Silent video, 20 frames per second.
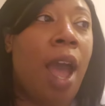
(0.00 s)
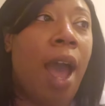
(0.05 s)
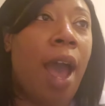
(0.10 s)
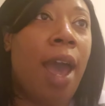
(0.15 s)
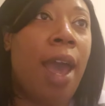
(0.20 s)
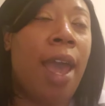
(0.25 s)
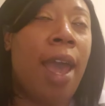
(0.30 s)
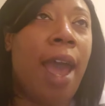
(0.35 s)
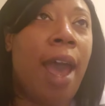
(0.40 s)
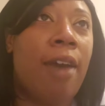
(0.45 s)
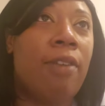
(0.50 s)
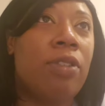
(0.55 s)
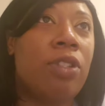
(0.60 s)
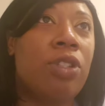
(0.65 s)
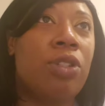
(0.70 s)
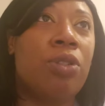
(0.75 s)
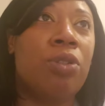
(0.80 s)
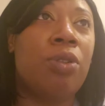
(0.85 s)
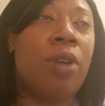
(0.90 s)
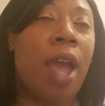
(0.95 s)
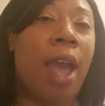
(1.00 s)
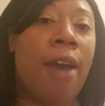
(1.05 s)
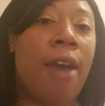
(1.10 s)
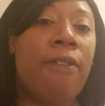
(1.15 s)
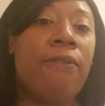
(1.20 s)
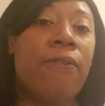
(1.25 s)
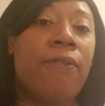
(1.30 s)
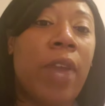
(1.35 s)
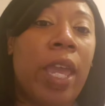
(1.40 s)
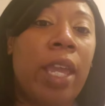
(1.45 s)
I have to
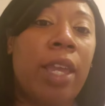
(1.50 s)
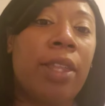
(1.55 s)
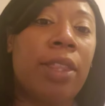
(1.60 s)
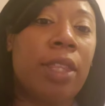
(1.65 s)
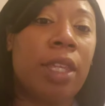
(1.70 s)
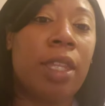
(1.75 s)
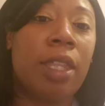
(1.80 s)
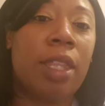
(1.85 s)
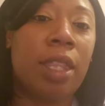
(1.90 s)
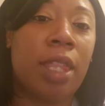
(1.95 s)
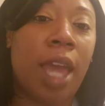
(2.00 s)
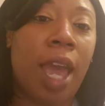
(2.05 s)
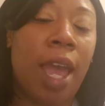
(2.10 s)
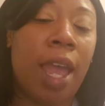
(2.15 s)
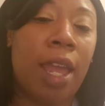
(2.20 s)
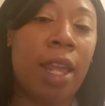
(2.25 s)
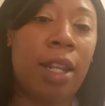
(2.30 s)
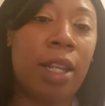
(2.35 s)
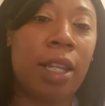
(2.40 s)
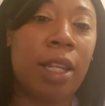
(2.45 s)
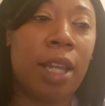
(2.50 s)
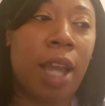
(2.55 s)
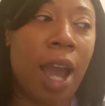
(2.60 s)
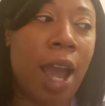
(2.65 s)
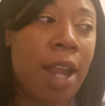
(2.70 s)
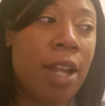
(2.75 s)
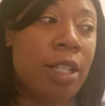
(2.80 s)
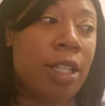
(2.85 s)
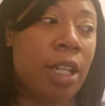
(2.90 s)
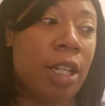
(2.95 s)
have faith that
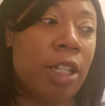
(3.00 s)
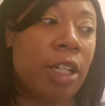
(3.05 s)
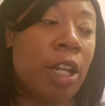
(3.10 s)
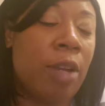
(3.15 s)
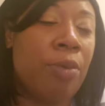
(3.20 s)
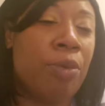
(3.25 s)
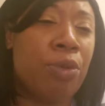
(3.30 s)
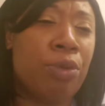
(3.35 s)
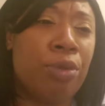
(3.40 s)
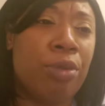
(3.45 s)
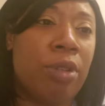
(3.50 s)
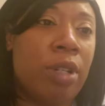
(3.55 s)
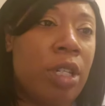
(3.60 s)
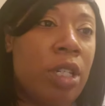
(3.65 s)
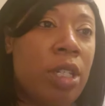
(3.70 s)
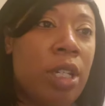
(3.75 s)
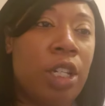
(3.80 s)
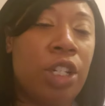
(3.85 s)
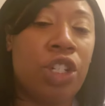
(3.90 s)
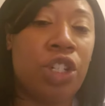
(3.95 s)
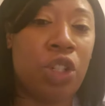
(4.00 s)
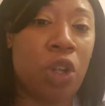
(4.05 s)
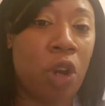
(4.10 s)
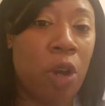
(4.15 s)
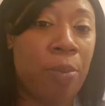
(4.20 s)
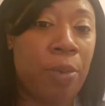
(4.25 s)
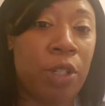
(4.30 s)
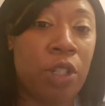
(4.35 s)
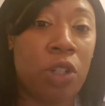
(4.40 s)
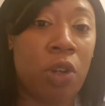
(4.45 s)
God is going to come through and He's going to show
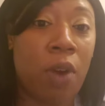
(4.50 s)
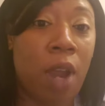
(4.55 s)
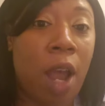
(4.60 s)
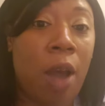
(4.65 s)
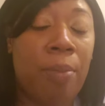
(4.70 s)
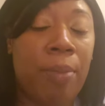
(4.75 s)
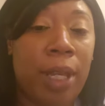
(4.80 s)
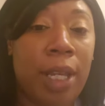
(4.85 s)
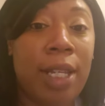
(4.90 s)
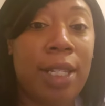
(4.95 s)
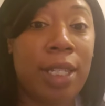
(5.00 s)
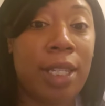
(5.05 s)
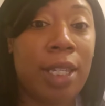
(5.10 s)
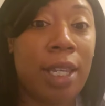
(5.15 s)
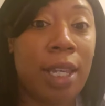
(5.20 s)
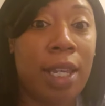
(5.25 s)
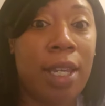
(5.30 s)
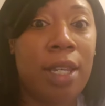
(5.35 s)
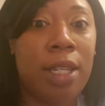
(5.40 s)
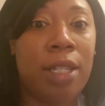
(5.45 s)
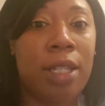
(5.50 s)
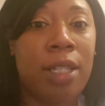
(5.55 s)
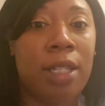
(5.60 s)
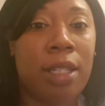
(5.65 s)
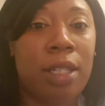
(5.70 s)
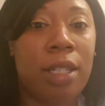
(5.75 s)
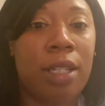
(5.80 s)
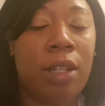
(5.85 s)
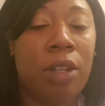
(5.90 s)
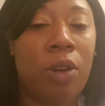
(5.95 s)
up and show out, because He
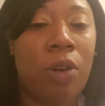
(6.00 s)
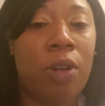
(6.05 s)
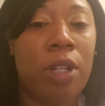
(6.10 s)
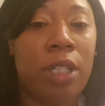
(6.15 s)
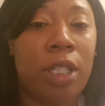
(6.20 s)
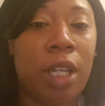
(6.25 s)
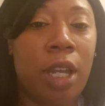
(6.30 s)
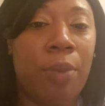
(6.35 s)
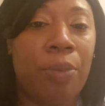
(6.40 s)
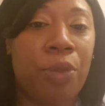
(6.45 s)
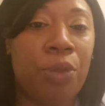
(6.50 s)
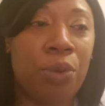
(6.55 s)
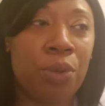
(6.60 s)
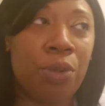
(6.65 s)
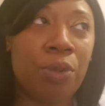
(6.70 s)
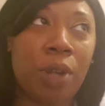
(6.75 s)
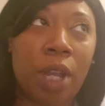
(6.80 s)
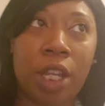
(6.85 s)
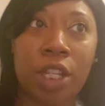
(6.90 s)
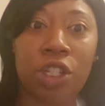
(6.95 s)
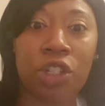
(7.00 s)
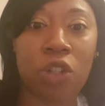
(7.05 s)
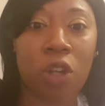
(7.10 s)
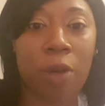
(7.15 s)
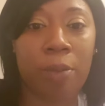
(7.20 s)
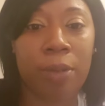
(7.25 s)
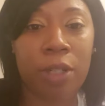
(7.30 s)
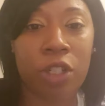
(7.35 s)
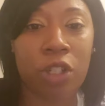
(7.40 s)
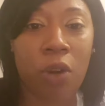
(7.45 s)
is going to come through and show
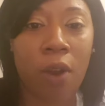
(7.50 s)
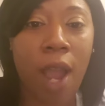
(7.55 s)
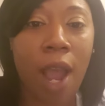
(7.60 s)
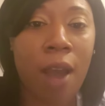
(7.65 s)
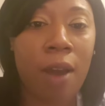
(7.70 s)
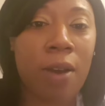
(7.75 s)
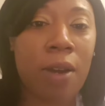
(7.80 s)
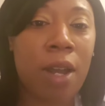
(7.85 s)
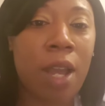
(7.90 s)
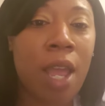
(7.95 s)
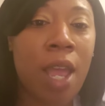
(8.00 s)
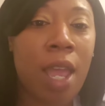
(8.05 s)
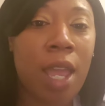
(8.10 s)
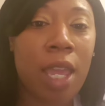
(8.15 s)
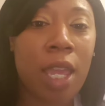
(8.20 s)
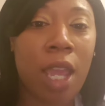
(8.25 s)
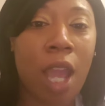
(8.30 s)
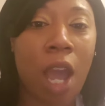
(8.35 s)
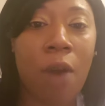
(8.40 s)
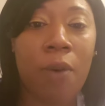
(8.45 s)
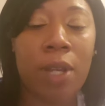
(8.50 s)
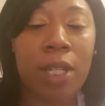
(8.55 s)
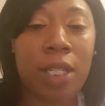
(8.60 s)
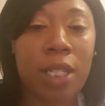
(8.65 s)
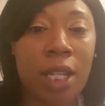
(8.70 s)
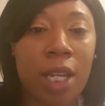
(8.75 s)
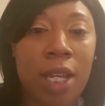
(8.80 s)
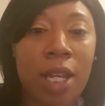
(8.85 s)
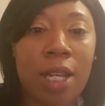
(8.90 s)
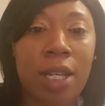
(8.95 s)
up and show out. He always
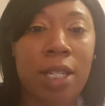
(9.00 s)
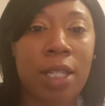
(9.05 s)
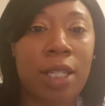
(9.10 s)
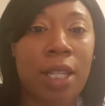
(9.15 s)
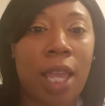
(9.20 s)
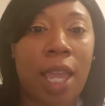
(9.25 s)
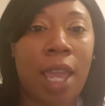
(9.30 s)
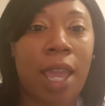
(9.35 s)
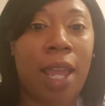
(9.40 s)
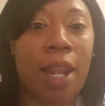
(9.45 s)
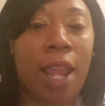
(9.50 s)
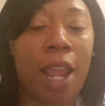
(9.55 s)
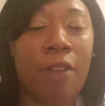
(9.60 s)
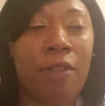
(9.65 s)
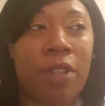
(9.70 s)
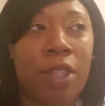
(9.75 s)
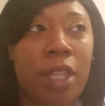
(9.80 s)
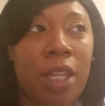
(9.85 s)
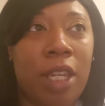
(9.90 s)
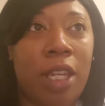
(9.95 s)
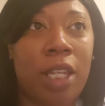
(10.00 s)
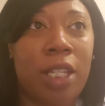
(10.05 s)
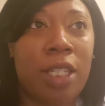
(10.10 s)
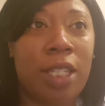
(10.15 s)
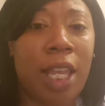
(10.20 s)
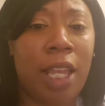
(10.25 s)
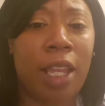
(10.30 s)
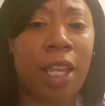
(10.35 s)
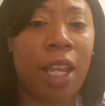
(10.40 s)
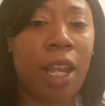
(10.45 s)
does, and everything gets
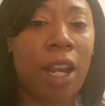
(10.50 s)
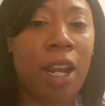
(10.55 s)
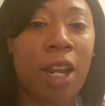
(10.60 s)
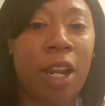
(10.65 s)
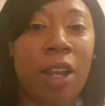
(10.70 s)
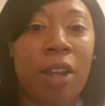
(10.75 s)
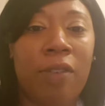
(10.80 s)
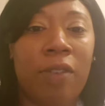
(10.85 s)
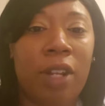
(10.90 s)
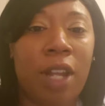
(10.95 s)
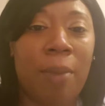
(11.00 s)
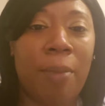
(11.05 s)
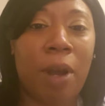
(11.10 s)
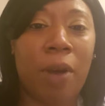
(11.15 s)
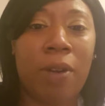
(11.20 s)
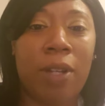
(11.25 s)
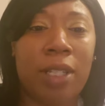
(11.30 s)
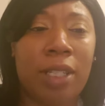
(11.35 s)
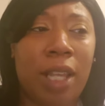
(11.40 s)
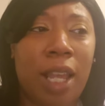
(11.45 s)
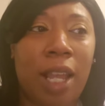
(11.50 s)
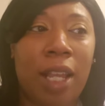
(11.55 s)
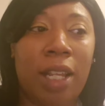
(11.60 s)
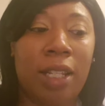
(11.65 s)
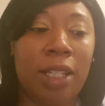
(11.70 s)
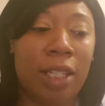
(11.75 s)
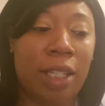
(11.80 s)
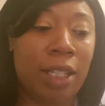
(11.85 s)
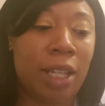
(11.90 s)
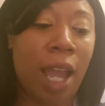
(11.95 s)
taken care of. And I'm always
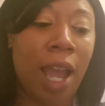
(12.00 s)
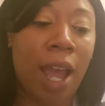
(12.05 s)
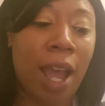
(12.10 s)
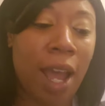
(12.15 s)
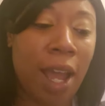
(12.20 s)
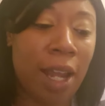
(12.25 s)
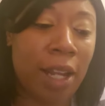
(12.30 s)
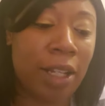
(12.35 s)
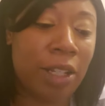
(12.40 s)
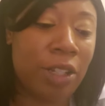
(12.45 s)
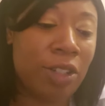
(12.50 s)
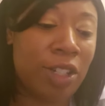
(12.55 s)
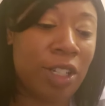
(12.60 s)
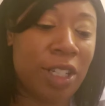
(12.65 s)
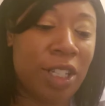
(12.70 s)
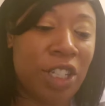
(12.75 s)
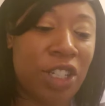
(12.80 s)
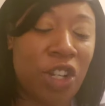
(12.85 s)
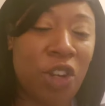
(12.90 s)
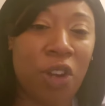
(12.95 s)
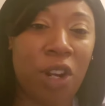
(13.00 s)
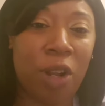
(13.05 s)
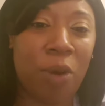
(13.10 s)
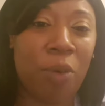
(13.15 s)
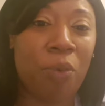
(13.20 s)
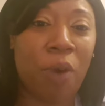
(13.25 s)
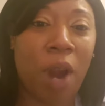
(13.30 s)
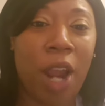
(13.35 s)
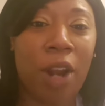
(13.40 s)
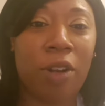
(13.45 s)
like, God, you just showed
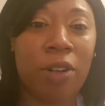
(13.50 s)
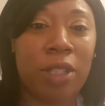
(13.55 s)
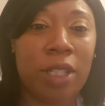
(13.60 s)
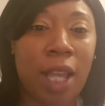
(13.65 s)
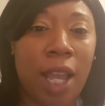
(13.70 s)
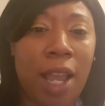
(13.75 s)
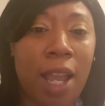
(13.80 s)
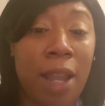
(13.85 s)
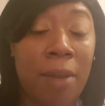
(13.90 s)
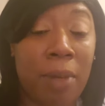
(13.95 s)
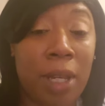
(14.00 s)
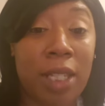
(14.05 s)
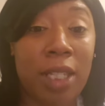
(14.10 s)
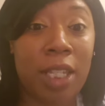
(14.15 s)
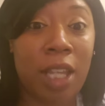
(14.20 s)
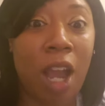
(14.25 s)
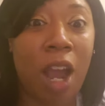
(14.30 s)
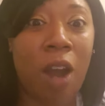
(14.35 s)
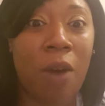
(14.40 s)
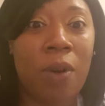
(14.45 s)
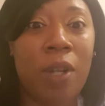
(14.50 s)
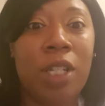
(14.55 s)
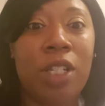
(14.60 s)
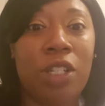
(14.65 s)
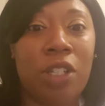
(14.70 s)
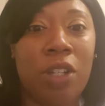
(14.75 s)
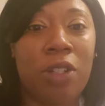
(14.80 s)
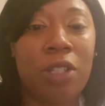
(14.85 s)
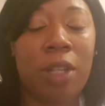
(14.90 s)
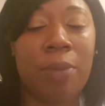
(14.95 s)
up right on time, because He
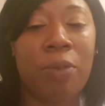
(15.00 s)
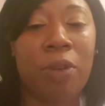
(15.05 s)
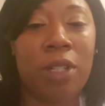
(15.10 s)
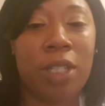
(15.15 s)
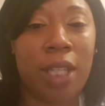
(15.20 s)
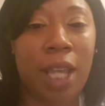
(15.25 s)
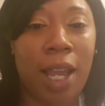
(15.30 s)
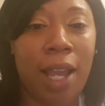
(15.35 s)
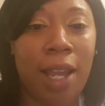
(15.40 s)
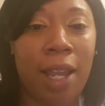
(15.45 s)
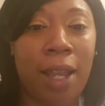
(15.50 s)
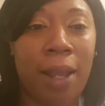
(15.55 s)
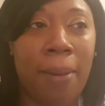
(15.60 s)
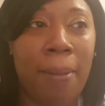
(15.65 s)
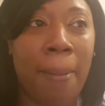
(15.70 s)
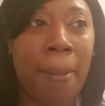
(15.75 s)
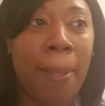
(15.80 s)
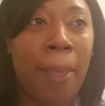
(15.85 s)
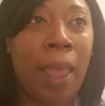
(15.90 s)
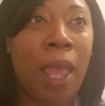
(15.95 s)
always shows up on time.